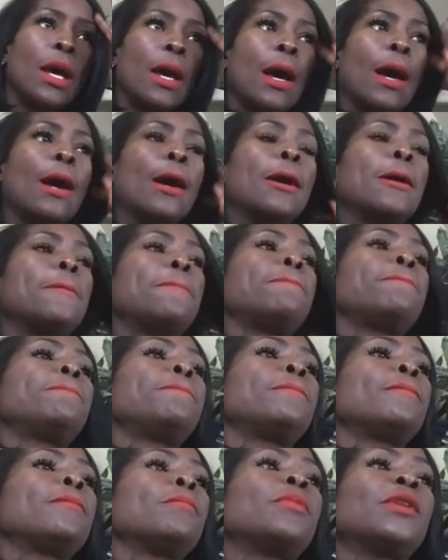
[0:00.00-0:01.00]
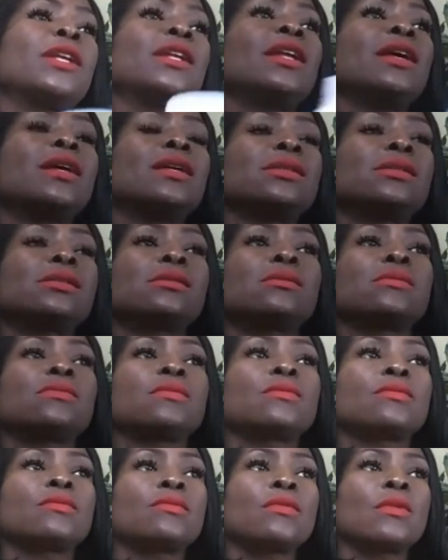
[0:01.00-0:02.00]
But it is.
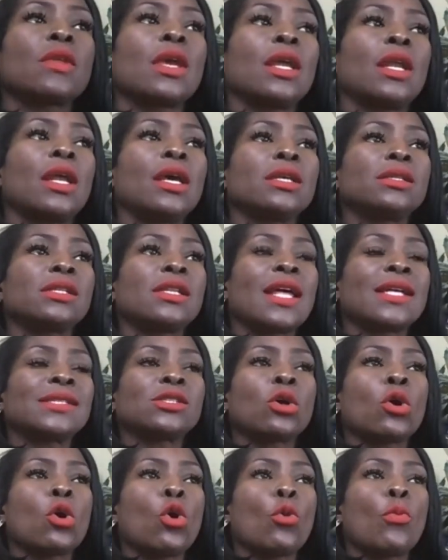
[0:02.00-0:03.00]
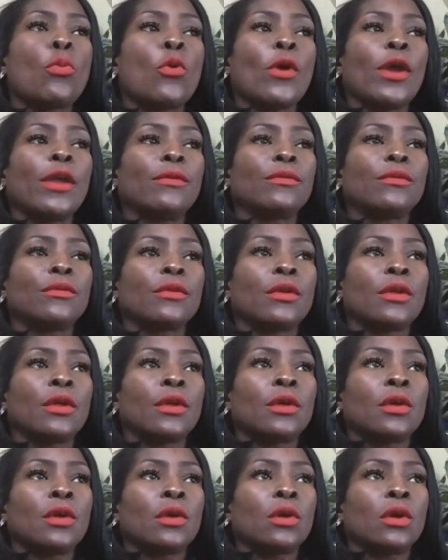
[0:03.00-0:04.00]
It is. And that's the whole point,
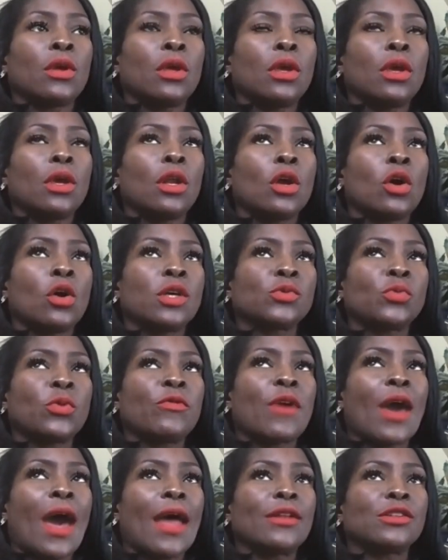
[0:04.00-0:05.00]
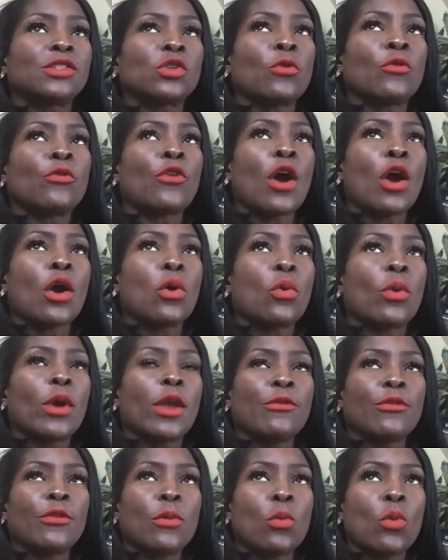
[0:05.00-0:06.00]
because we've gotten so far away
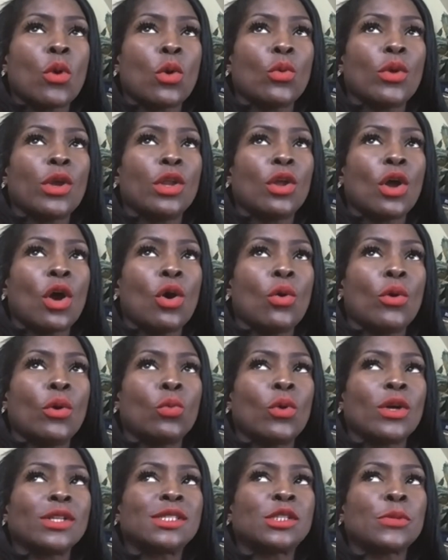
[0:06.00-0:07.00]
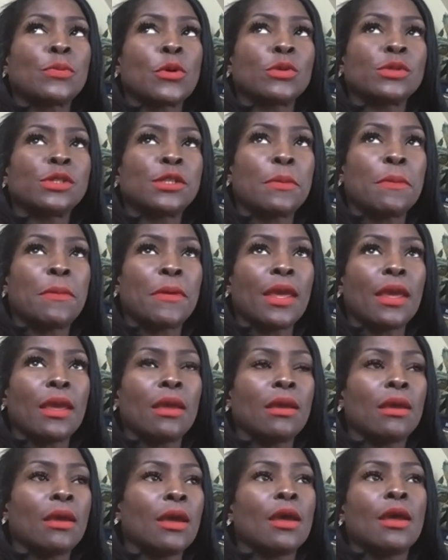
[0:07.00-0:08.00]
from what we know and what's supposed to
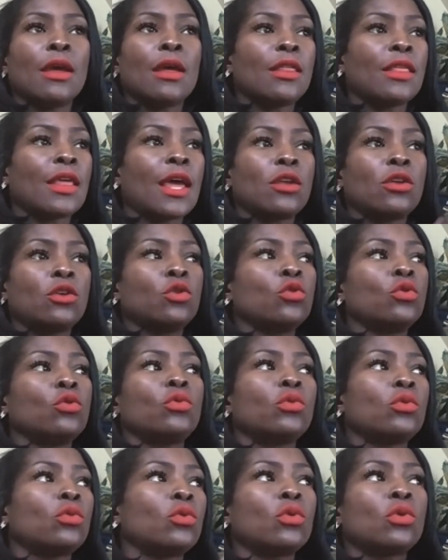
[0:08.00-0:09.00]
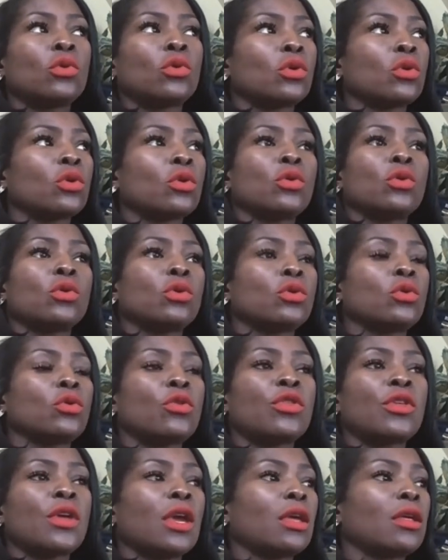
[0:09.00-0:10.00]
be that you
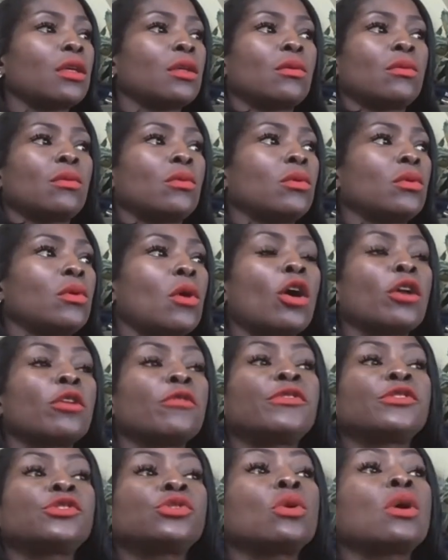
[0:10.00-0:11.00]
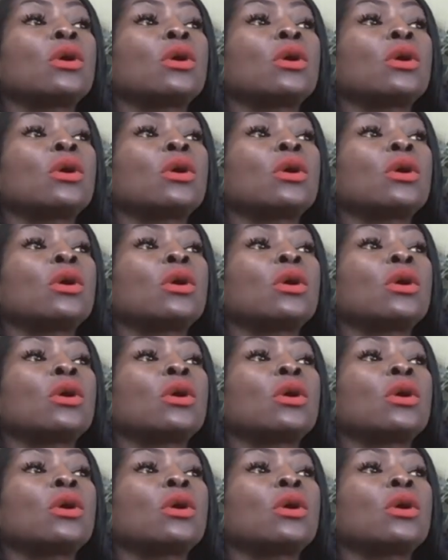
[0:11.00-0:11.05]
think artificial